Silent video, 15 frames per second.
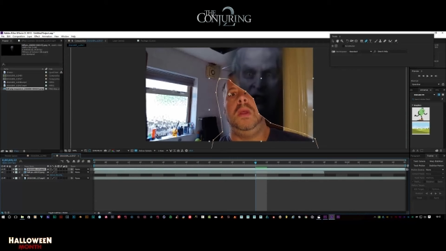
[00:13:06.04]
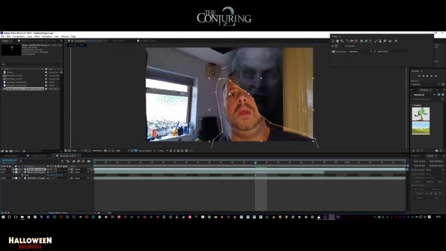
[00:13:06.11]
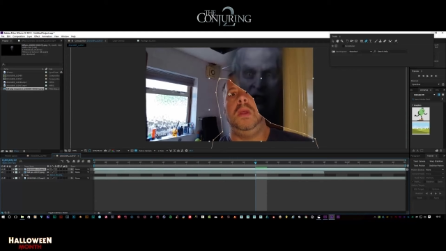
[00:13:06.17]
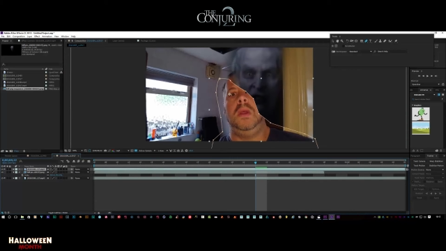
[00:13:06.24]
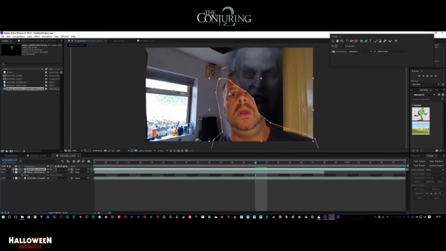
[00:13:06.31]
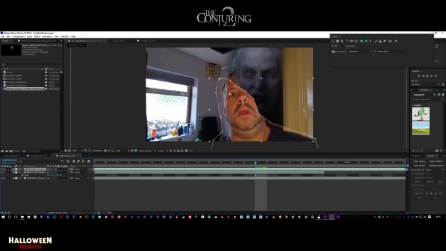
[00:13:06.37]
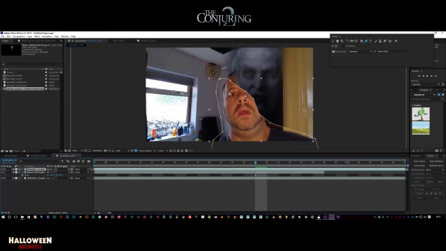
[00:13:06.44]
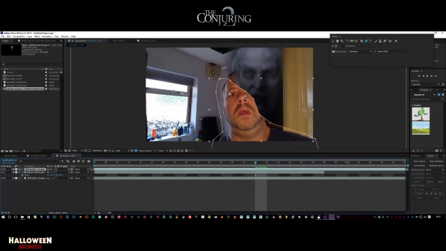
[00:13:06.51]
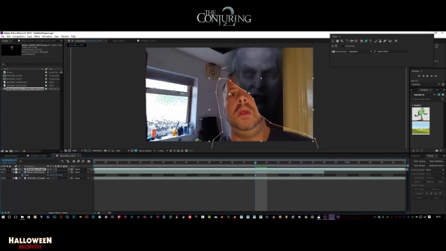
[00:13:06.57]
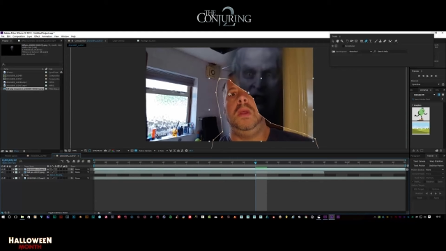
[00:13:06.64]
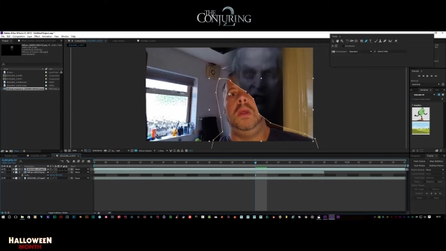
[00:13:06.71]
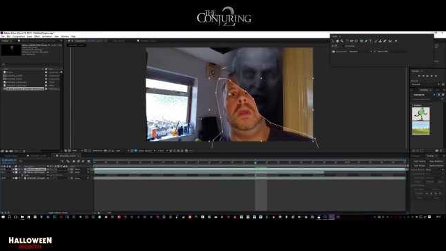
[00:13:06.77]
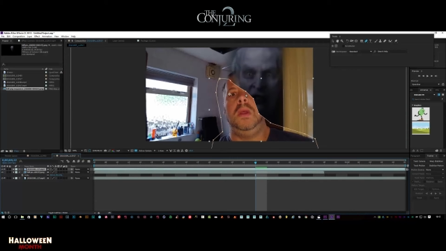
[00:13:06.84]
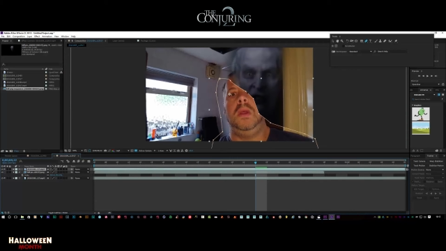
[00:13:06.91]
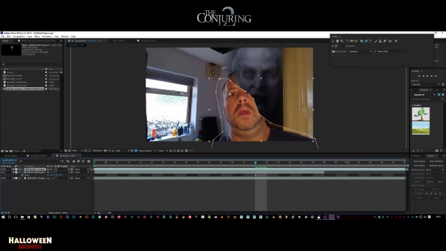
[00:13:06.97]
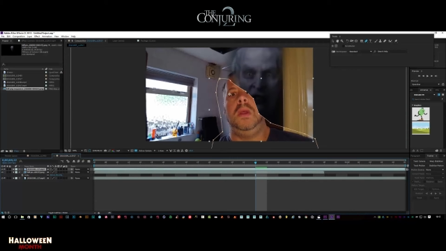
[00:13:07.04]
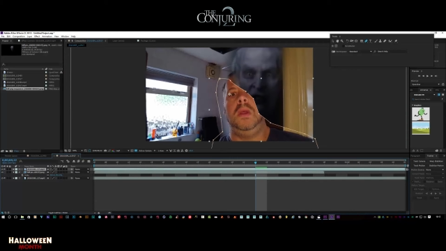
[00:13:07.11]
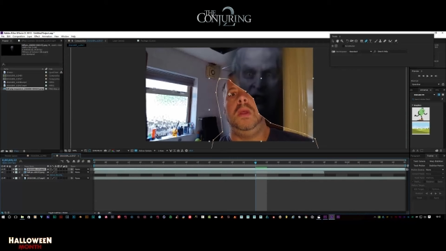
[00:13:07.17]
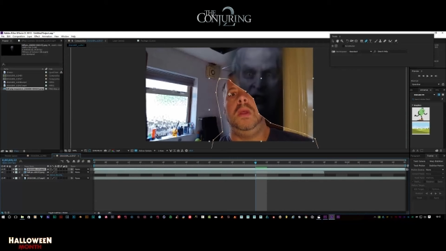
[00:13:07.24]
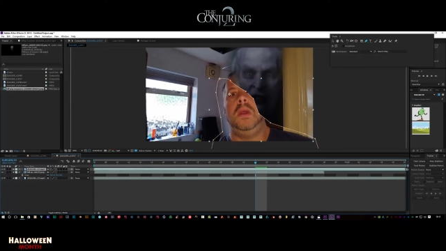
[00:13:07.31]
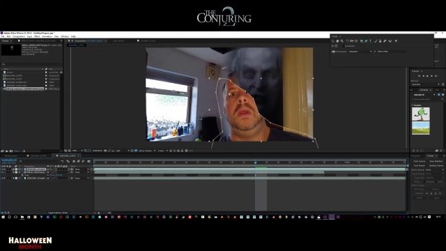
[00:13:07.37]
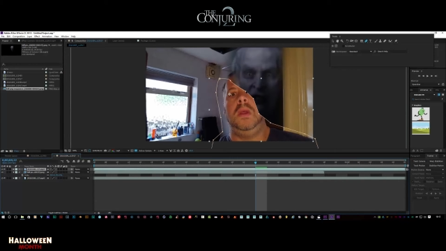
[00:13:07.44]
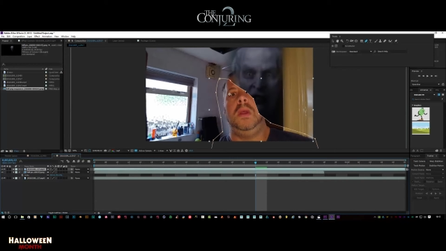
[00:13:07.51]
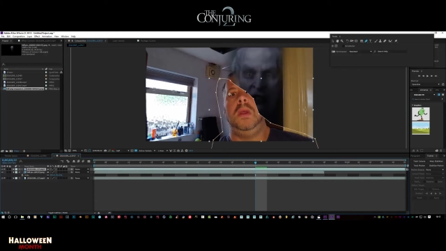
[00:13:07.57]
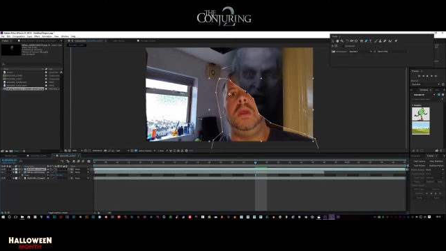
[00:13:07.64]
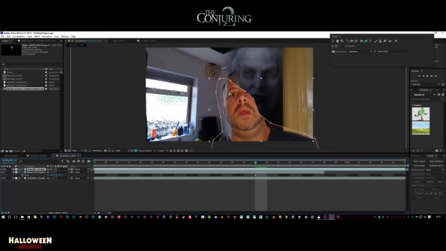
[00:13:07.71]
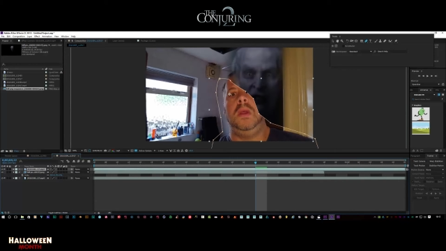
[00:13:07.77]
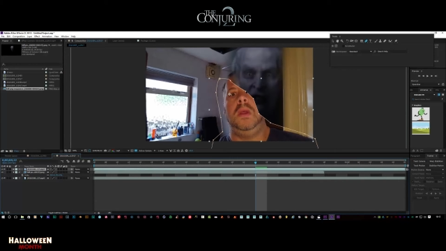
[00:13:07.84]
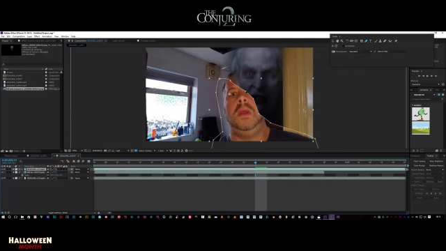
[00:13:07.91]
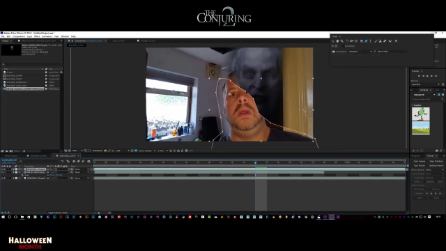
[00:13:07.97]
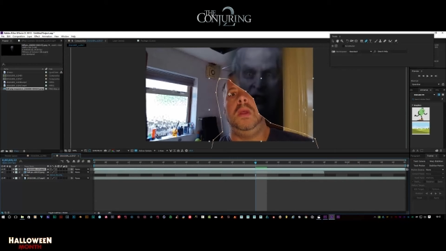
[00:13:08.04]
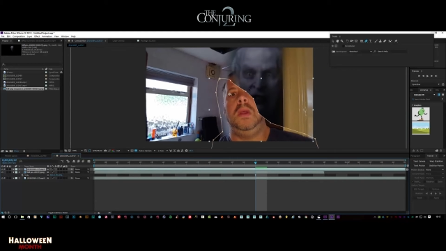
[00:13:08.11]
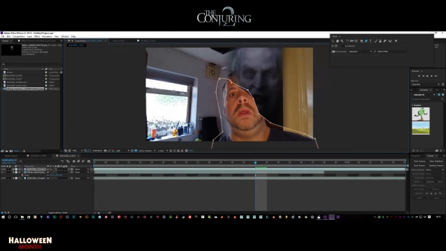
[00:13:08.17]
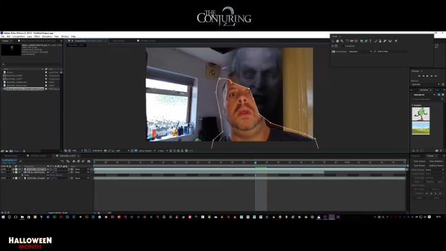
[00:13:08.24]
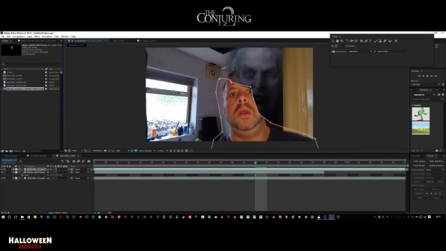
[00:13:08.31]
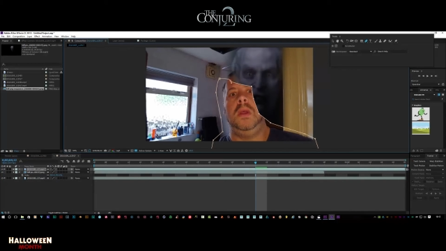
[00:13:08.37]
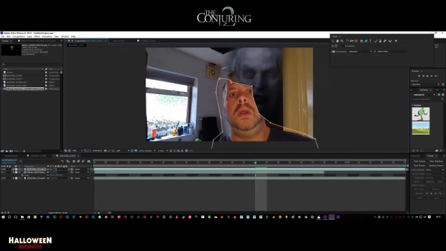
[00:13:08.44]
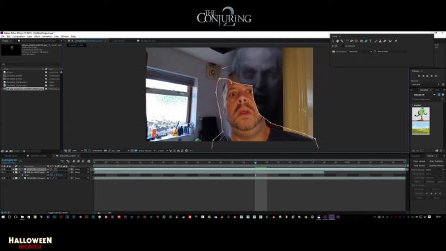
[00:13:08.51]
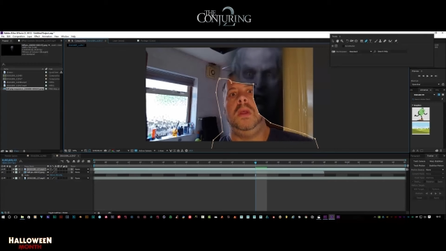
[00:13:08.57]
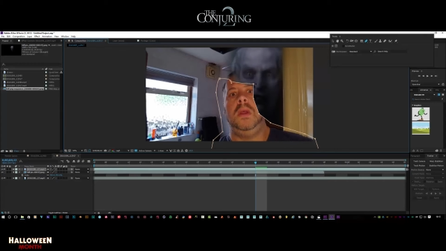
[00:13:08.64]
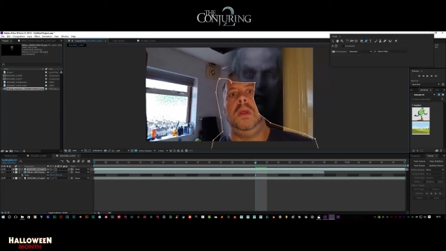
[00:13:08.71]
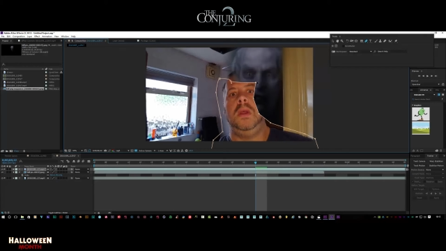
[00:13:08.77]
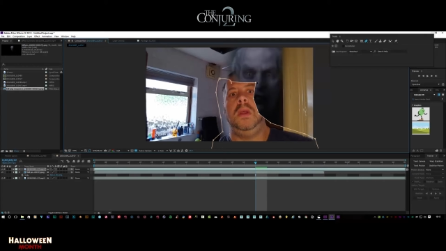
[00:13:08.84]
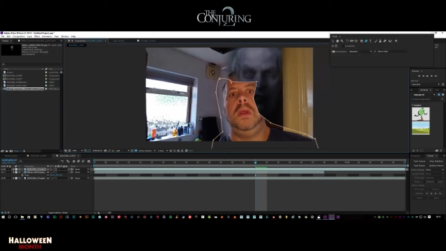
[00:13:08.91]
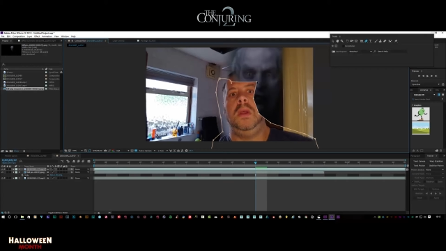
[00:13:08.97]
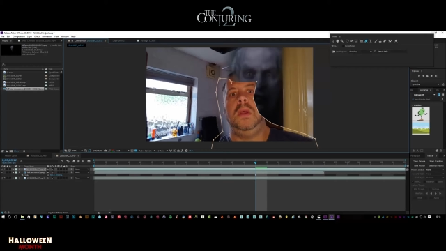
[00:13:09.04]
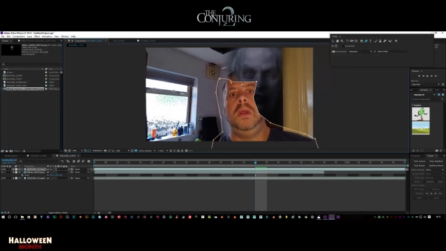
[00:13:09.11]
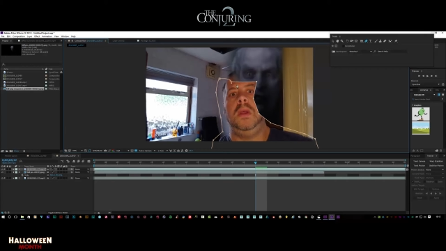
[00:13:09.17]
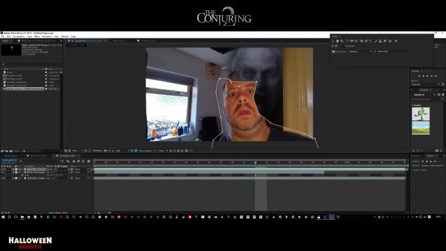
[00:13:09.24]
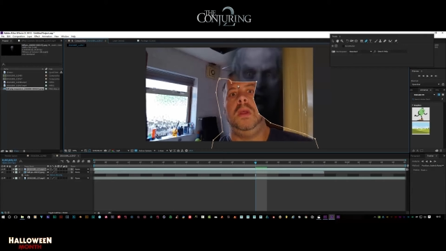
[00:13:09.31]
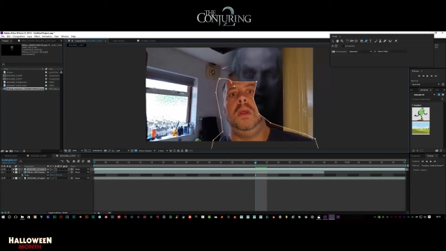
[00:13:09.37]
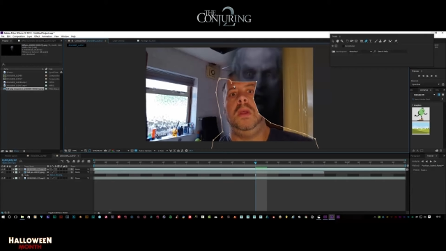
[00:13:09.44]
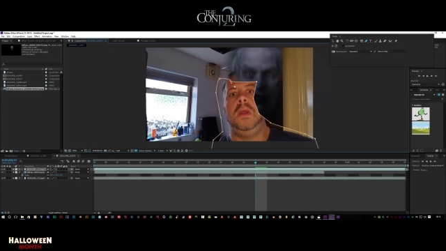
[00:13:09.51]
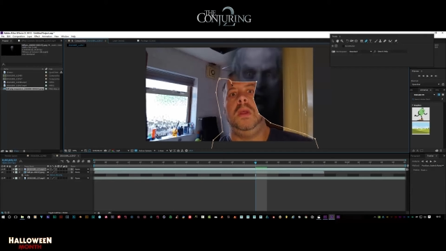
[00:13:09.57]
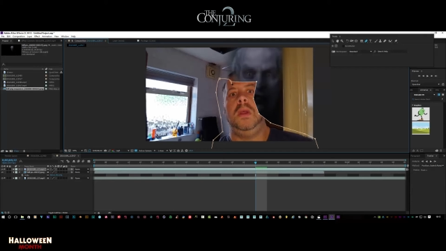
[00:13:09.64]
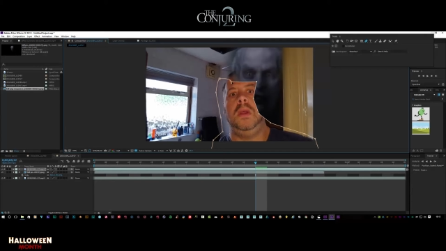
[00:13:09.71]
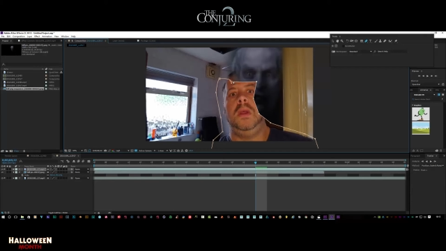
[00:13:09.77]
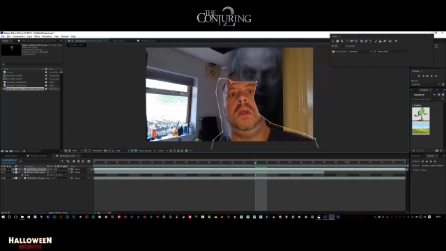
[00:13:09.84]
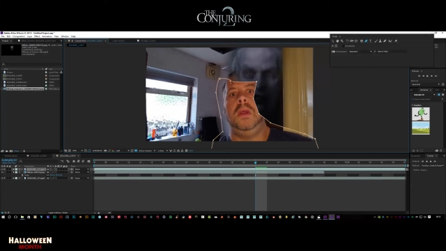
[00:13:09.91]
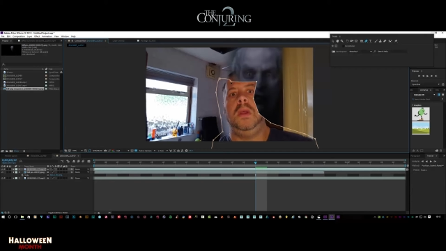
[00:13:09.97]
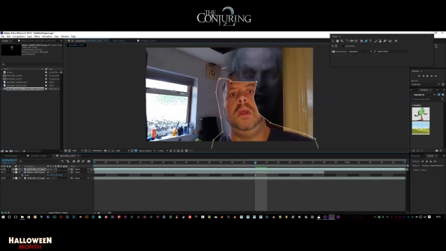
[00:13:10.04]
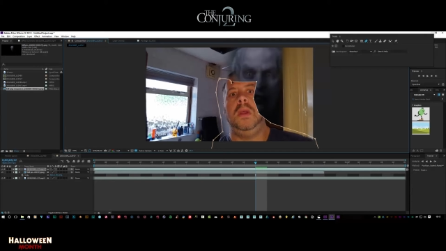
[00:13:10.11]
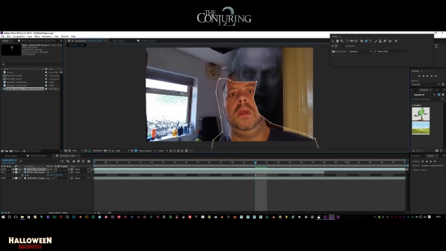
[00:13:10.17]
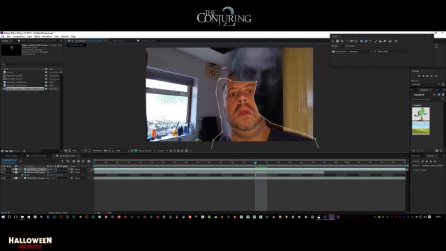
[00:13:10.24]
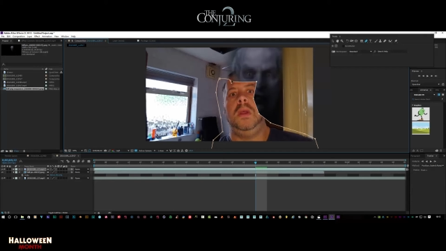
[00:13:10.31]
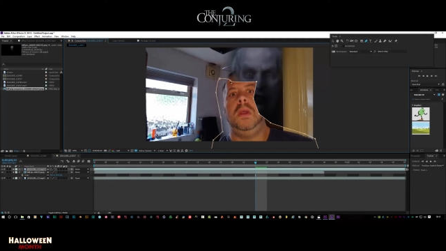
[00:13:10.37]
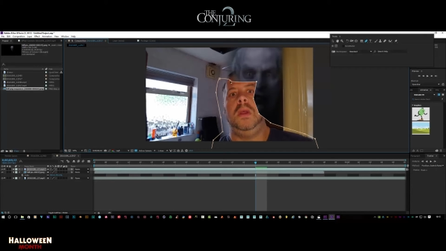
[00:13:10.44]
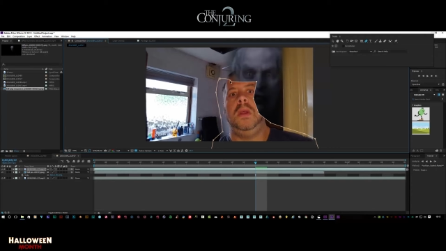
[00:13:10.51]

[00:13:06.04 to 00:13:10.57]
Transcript: (no speaker visible)